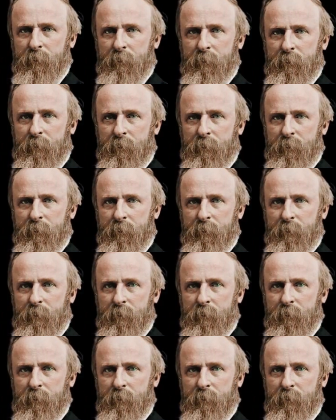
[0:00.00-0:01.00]

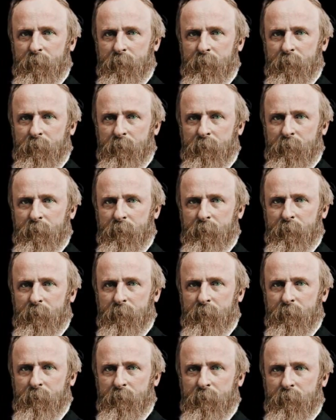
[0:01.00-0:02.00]

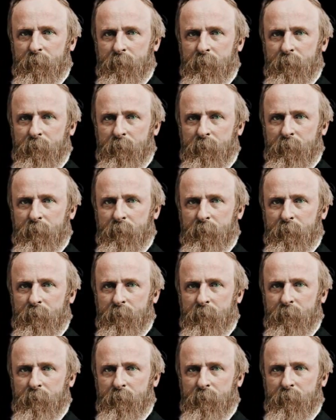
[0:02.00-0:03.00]

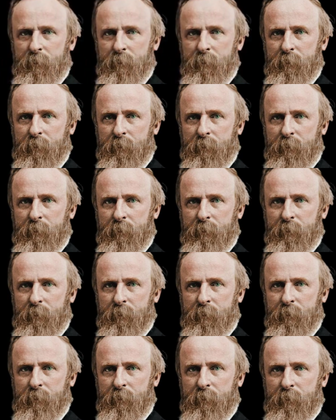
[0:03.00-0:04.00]

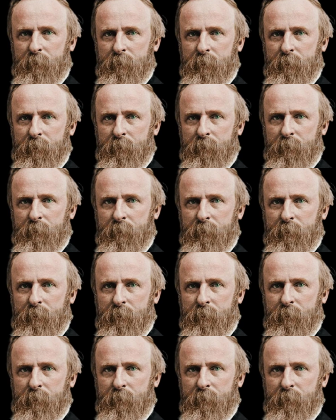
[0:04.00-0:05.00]

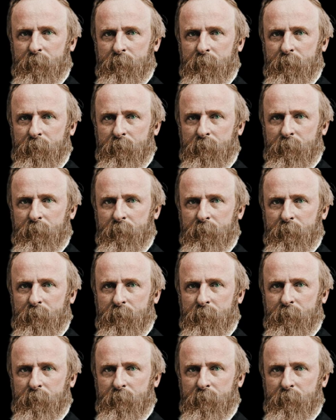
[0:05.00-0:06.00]

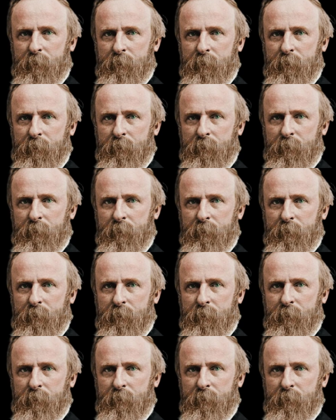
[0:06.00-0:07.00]

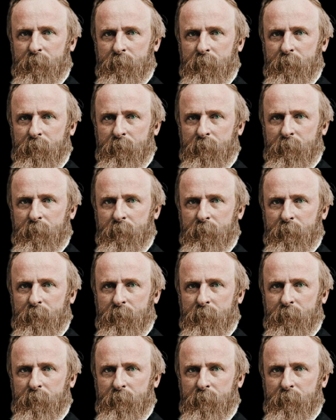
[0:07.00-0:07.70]
Nobody speaks.